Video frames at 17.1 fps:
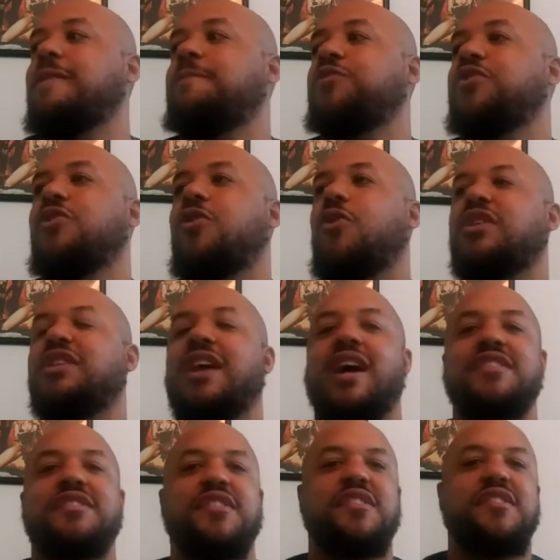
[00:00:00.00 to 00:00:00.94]
you know,
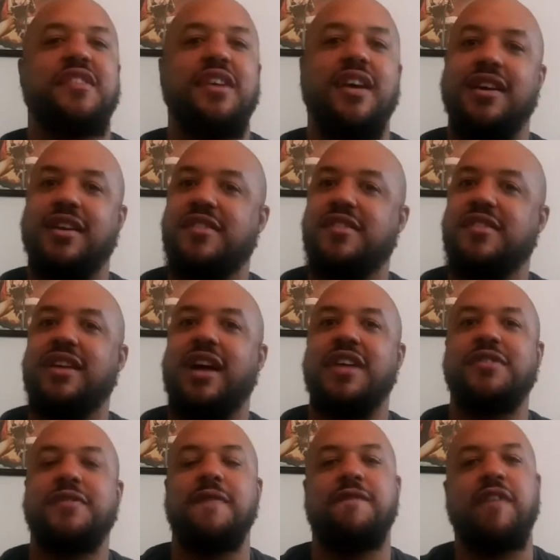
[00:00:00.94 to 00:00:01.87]
lots of sex,
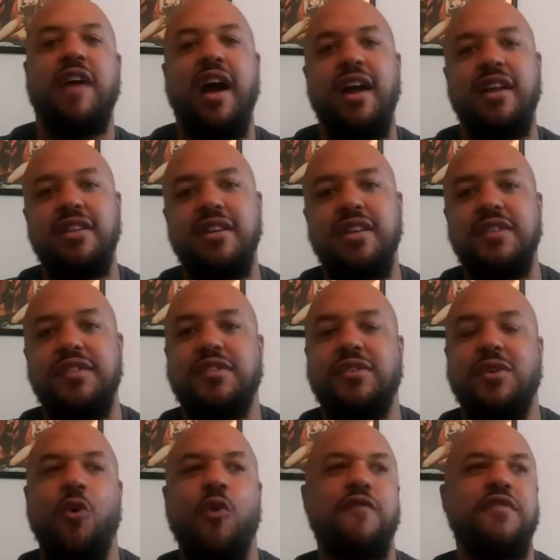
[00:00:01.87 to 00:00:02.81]
lots of
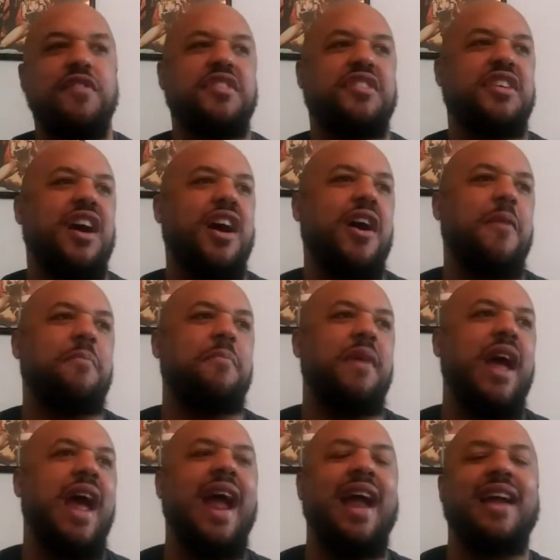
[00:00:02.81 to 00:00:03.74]
violence, over the top
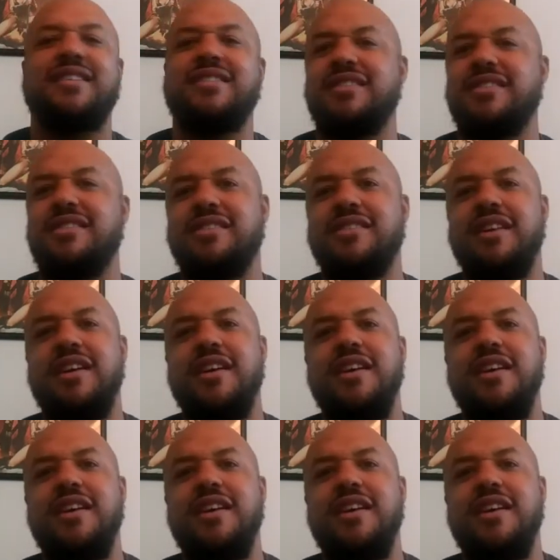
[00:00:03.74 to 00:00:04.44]
acting,